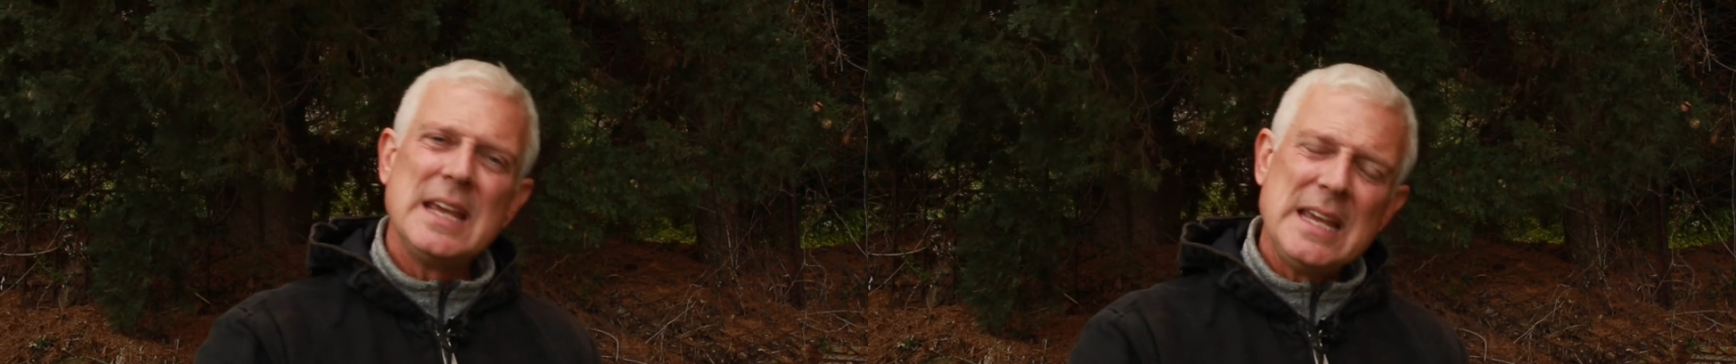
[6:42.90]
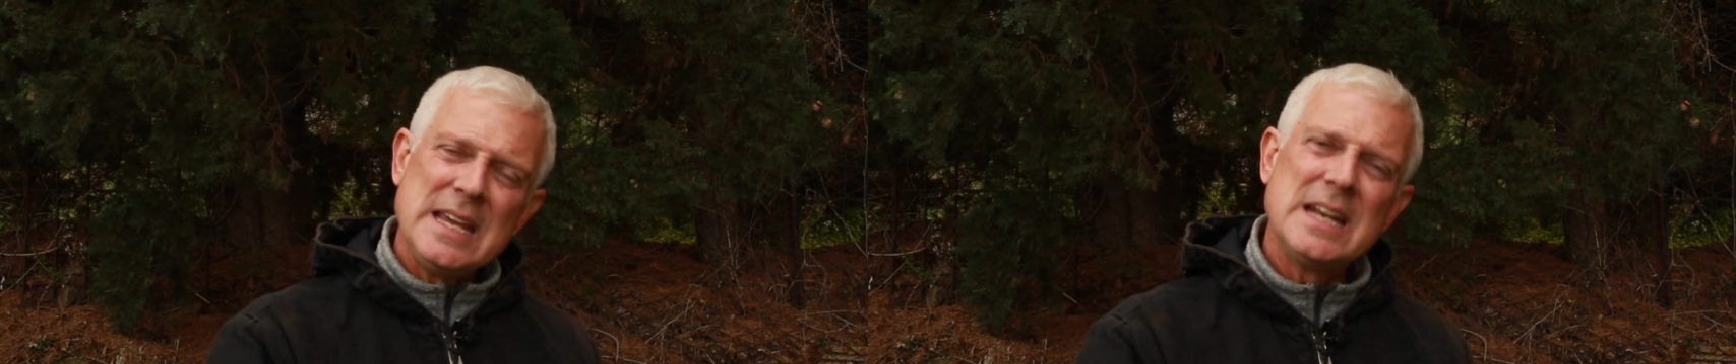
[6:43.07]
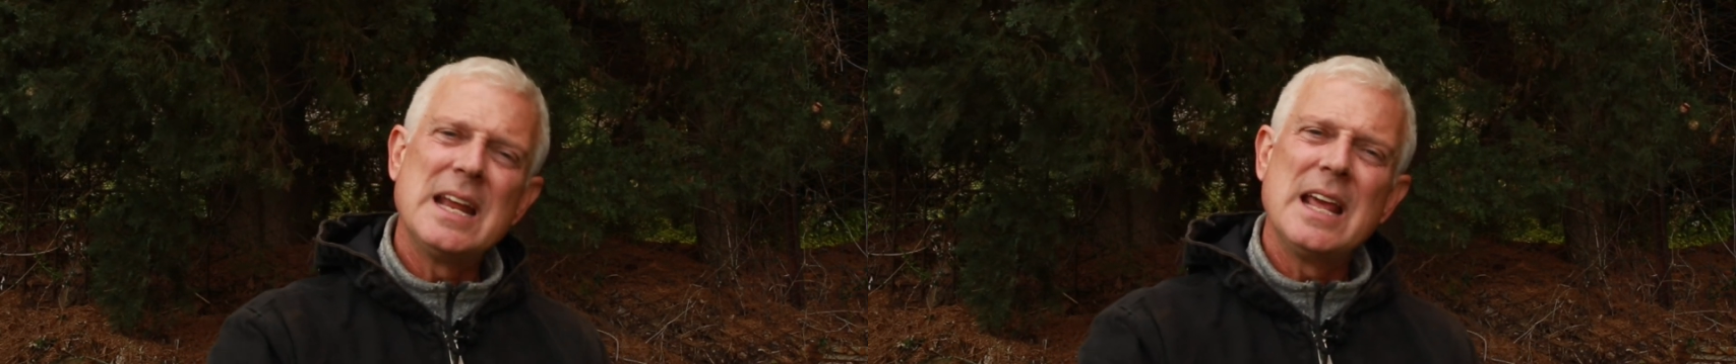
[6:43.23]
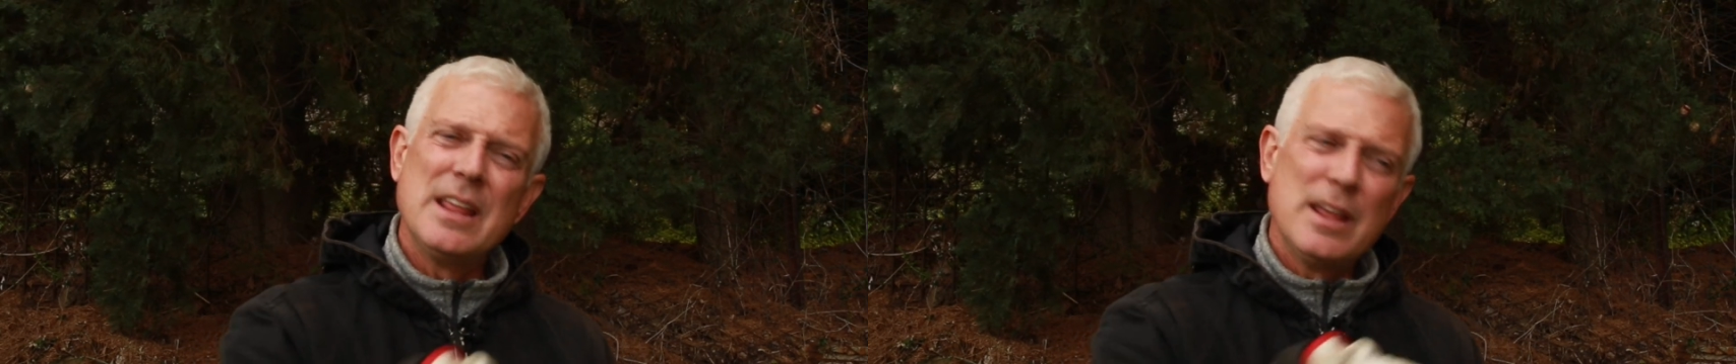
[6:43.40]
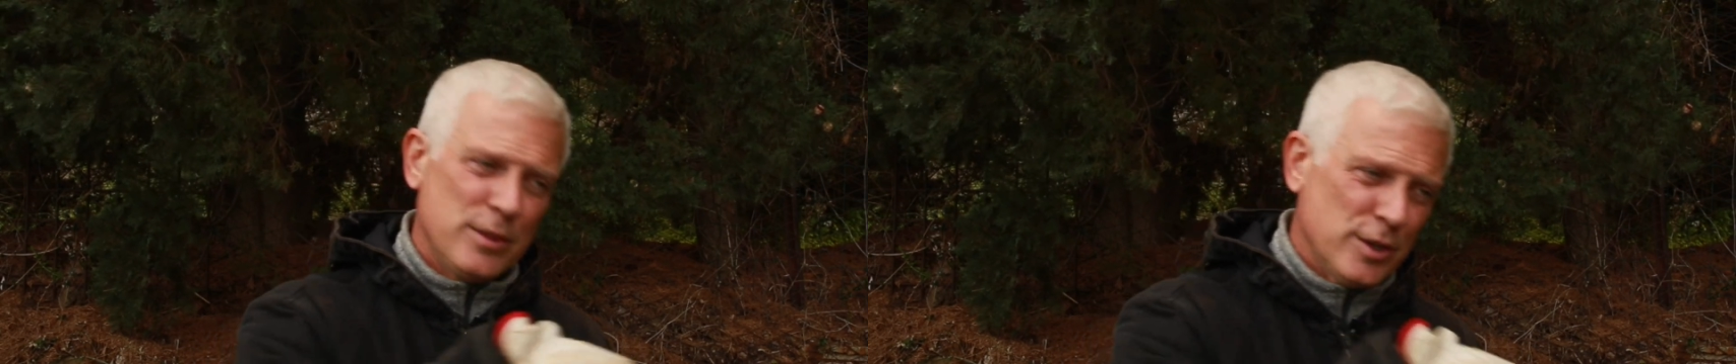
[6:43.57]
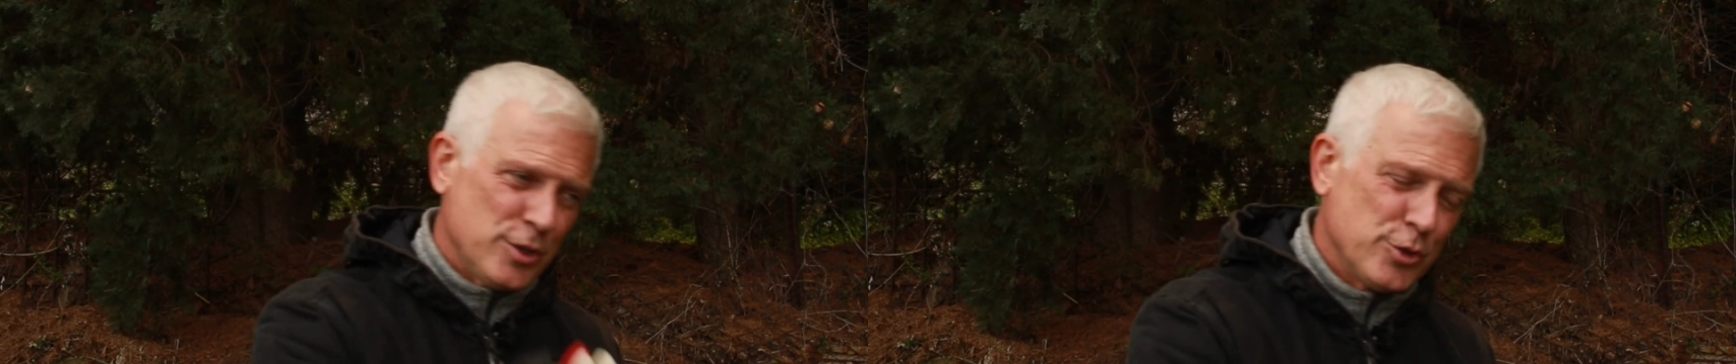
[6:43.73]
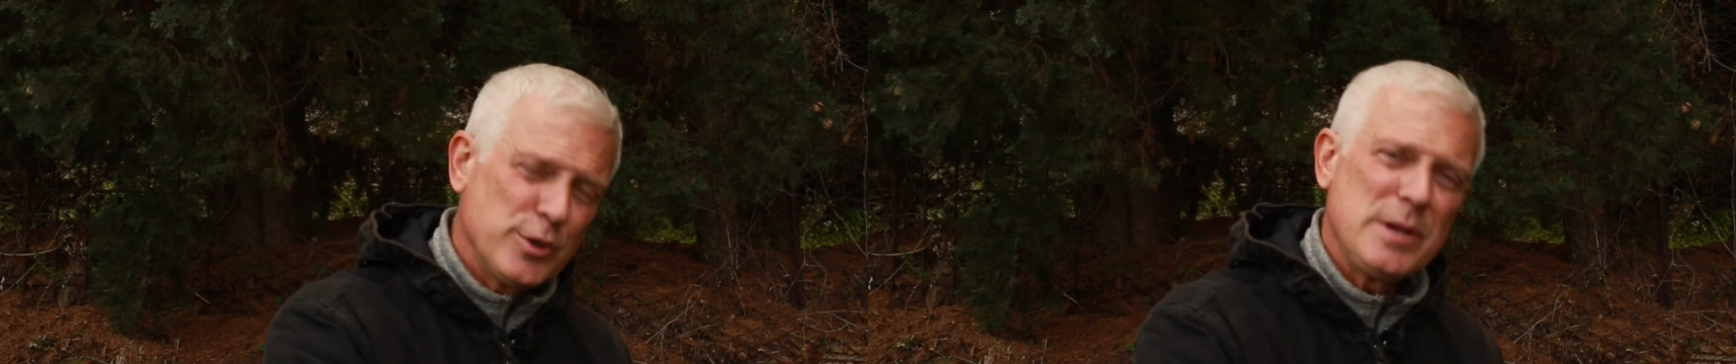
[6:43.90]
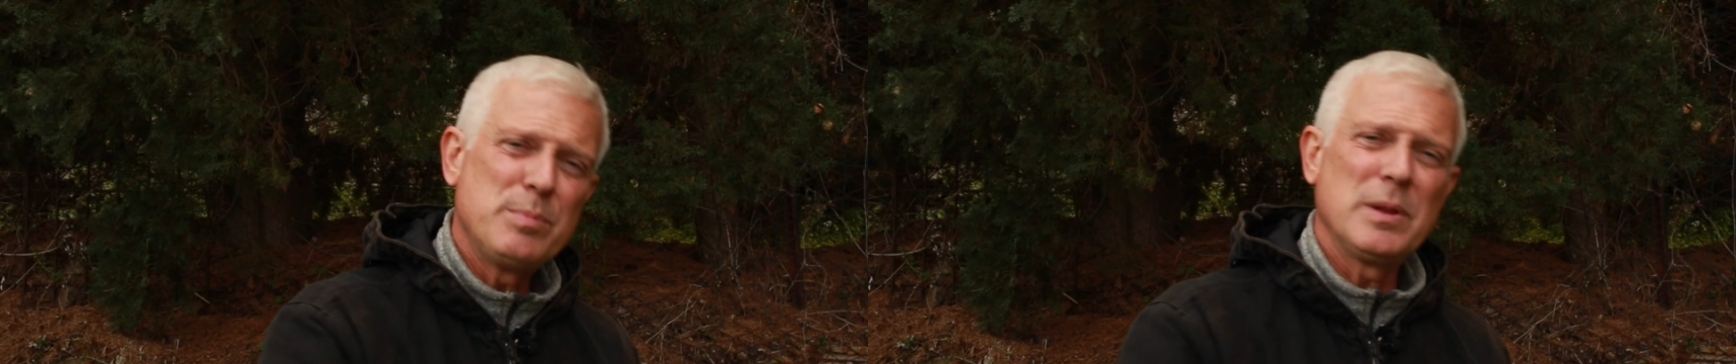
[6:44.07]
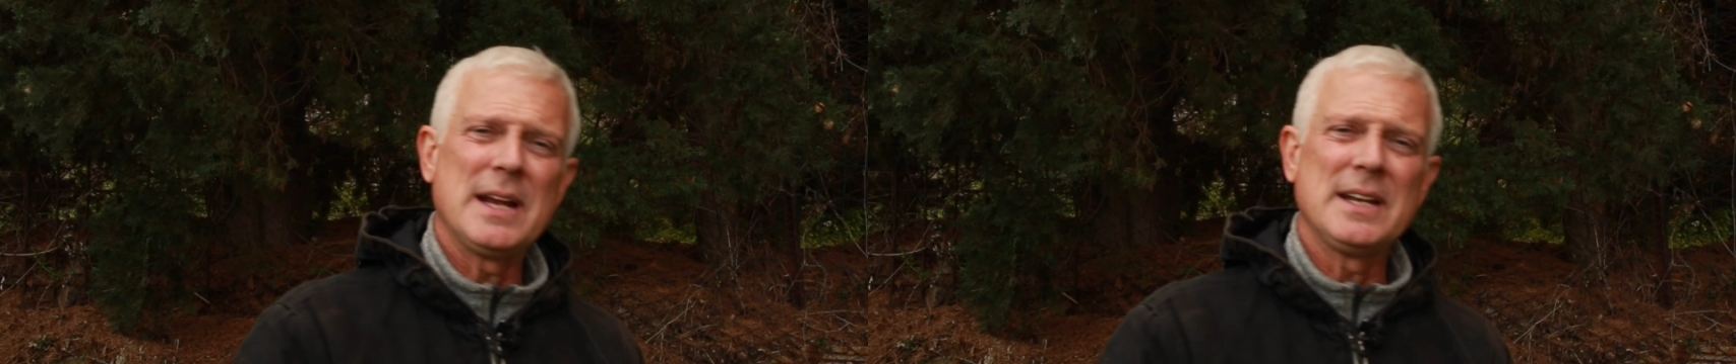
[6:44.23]
in the tree
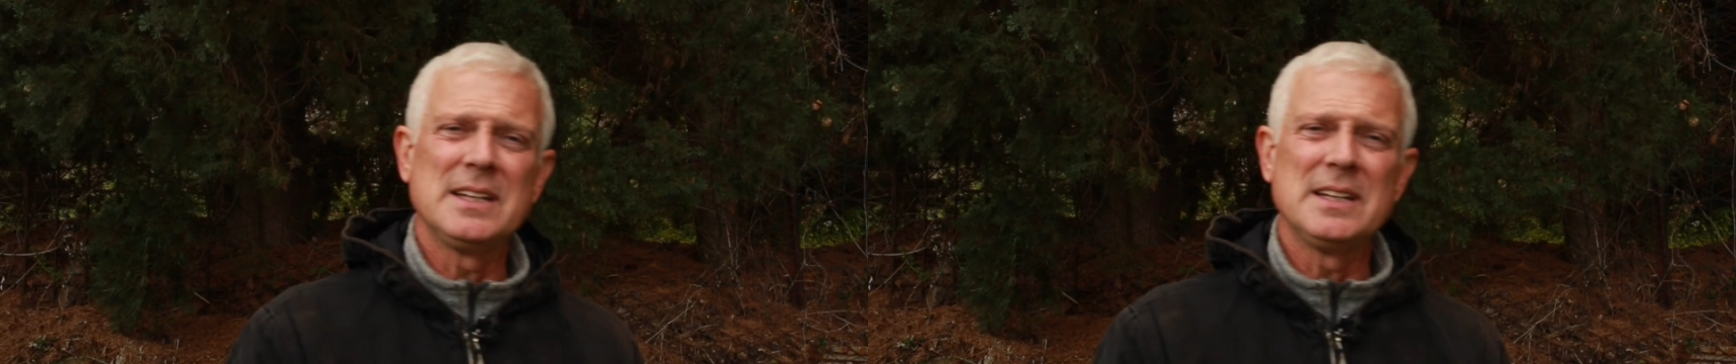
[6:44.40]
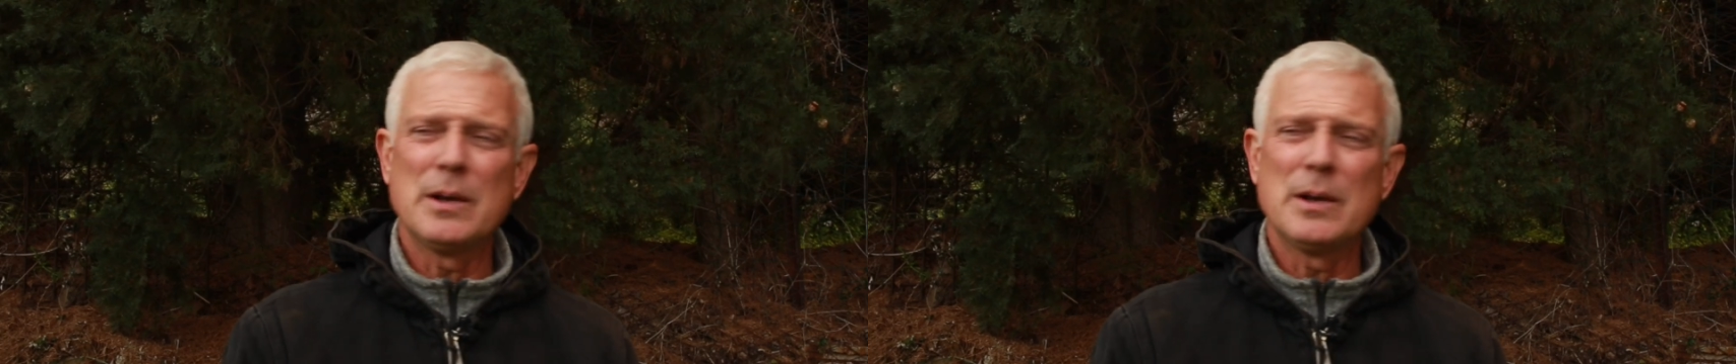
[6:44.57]
planting